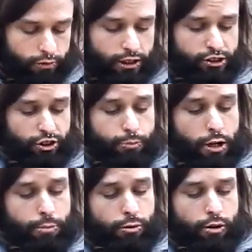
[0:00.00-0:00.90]
That's just
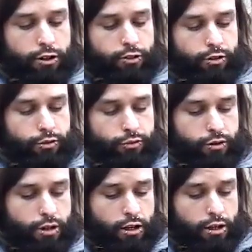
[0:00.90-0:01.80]
my prerogative.
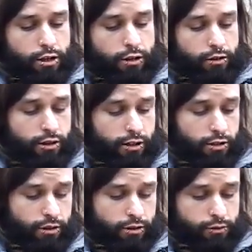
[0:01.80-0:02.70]

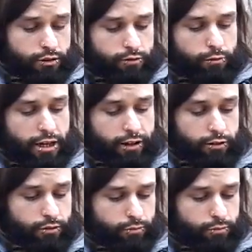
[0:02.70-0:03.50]
The yeah,